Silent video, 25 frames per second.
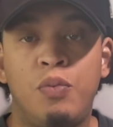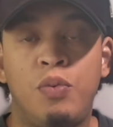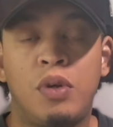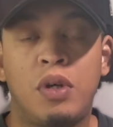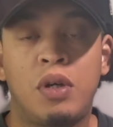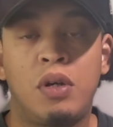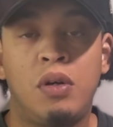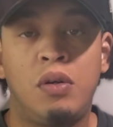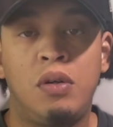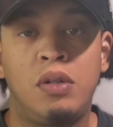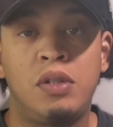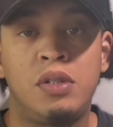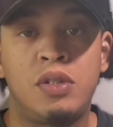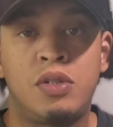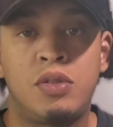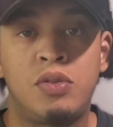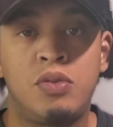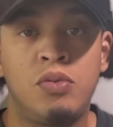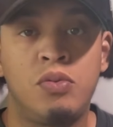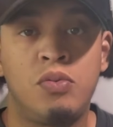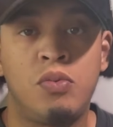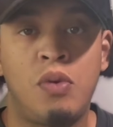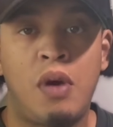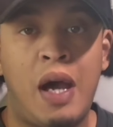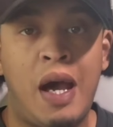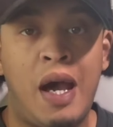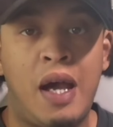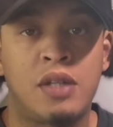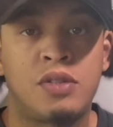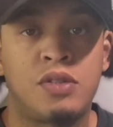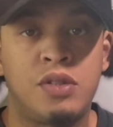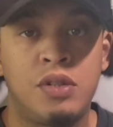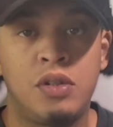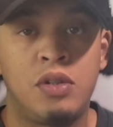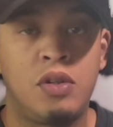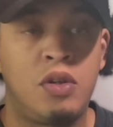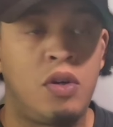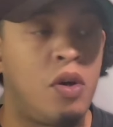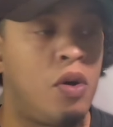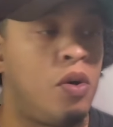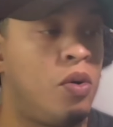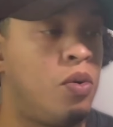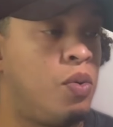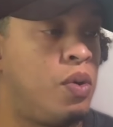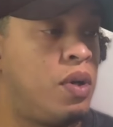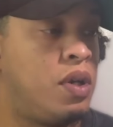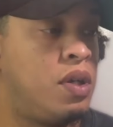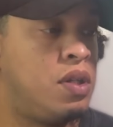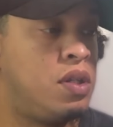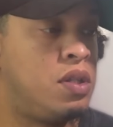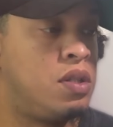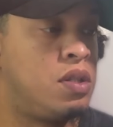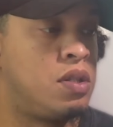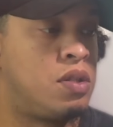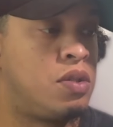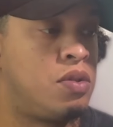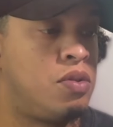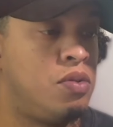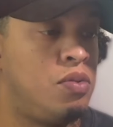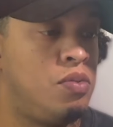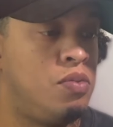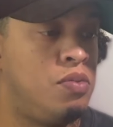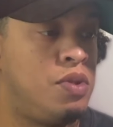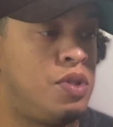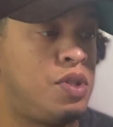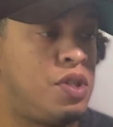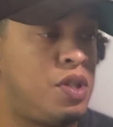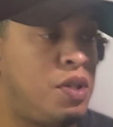we're going to actually go into